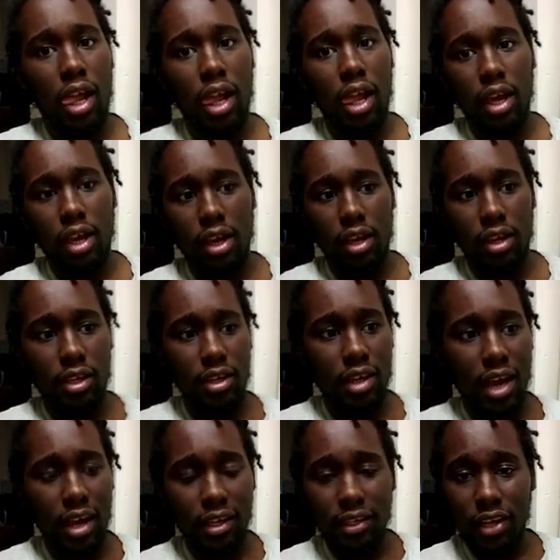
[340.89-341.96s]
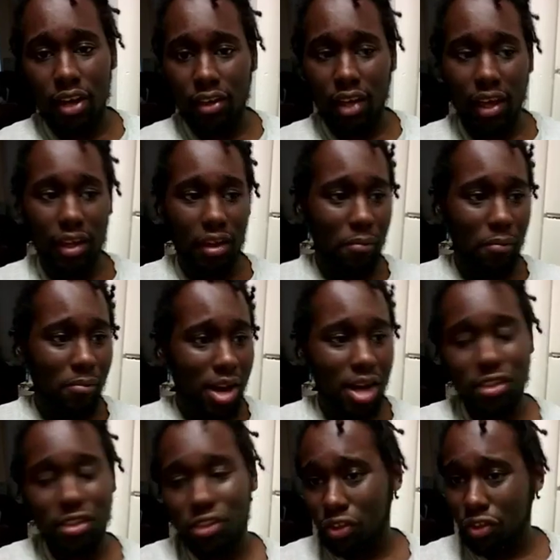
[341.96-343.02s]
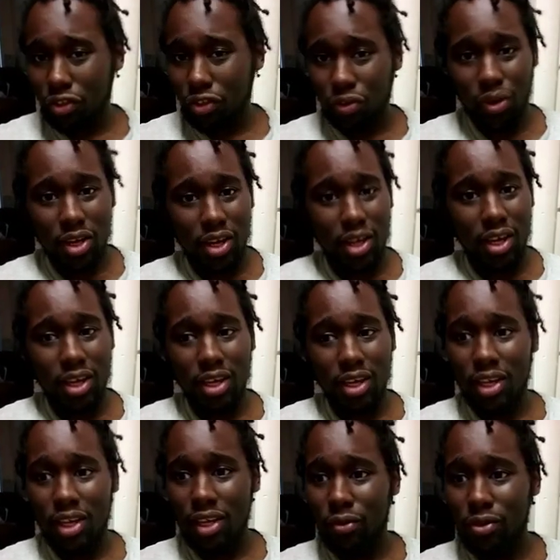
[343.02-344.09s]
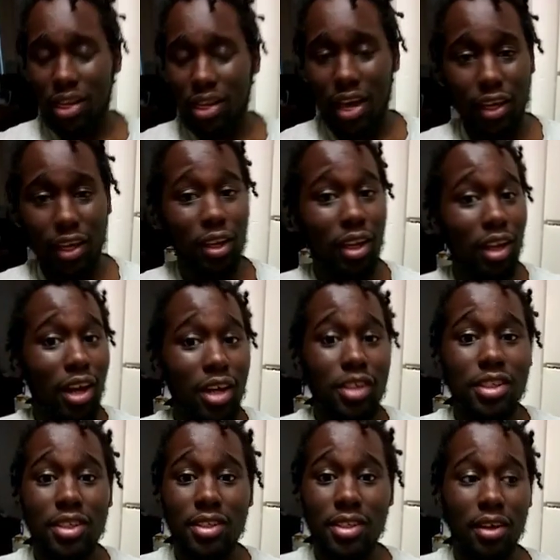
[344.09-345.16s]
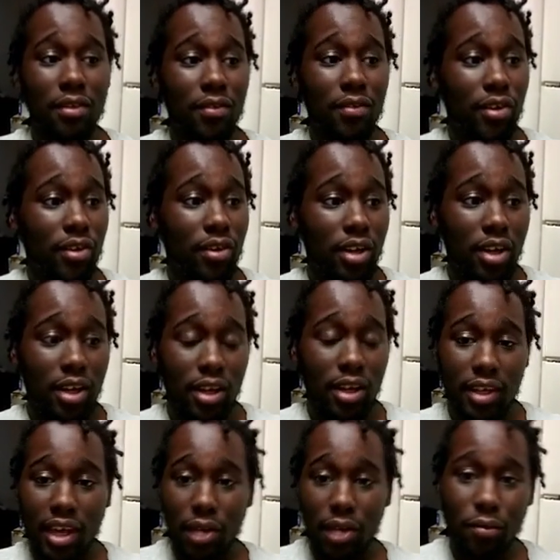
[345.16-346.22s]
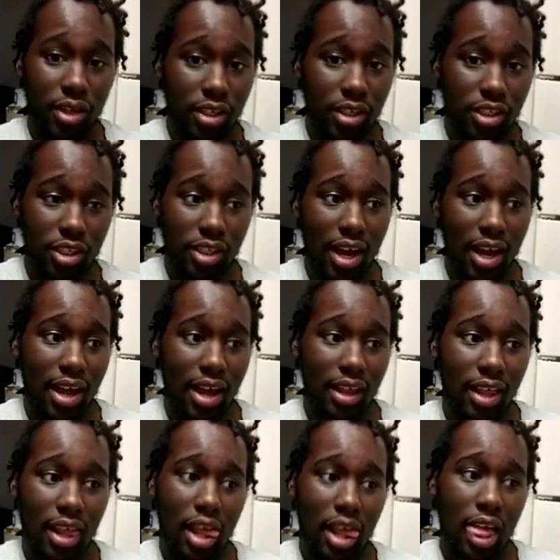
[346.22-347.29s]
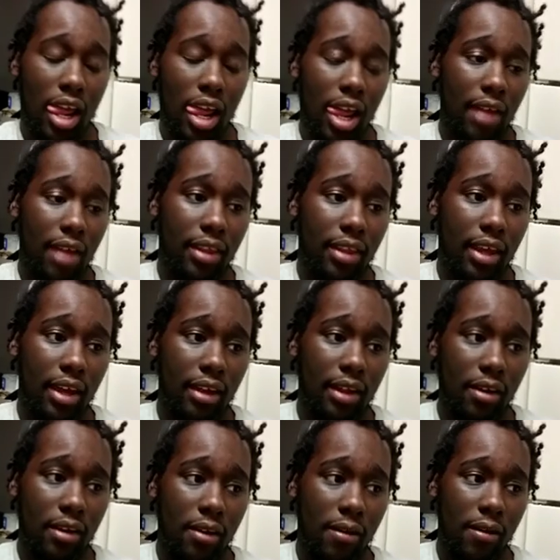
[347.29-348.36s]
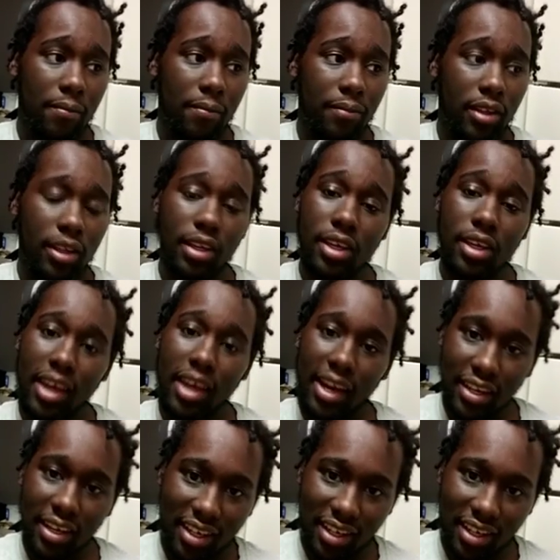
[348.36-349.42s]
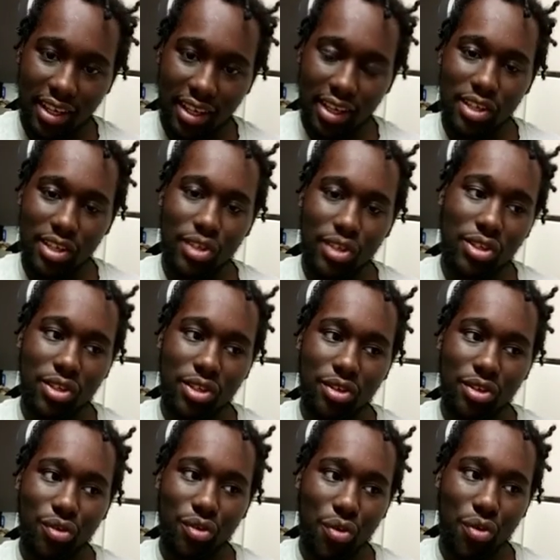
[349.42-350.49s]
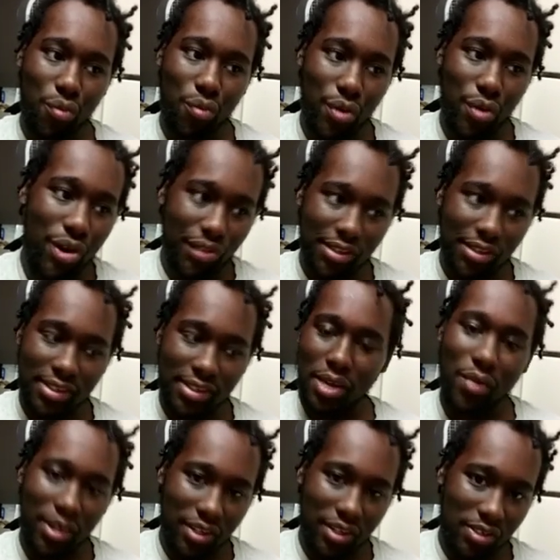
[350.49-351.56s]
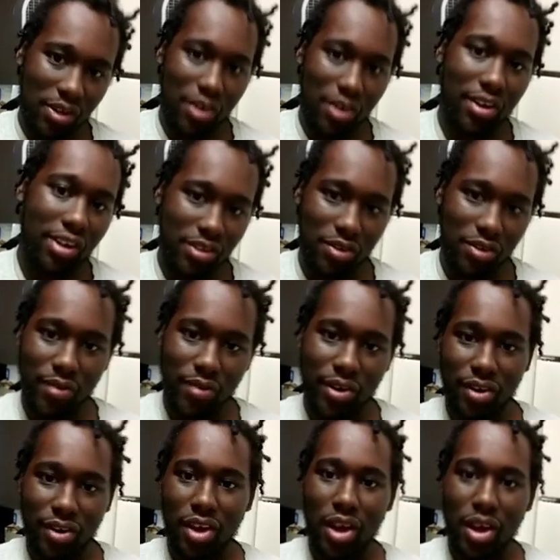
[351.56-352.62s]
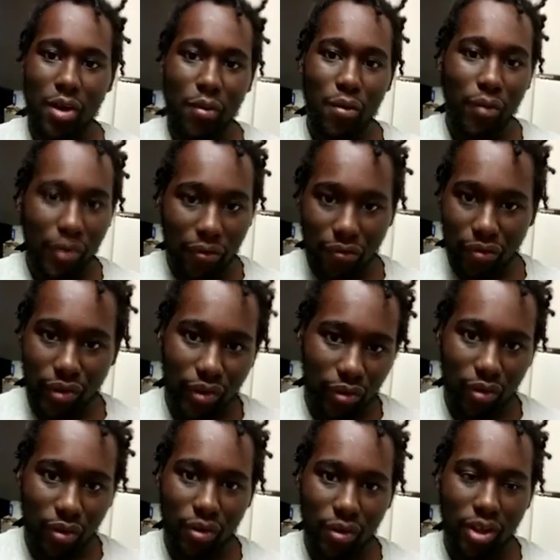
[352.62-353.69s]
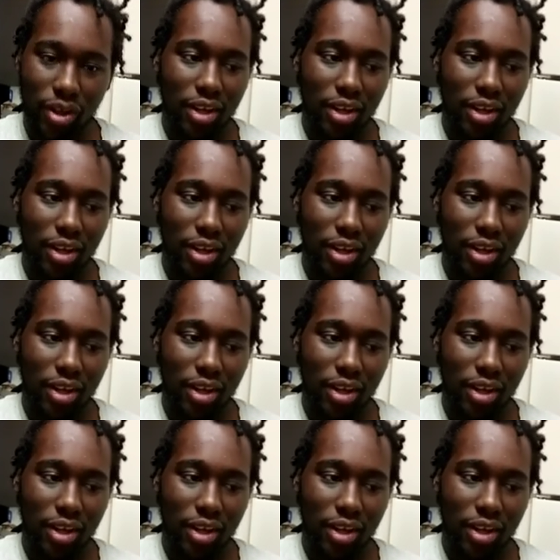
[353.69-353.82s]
And he knocked down like a monster 3. He was like clutch as ever. Game winning shot. And then he ended his career the same way he started his career, with a free throw.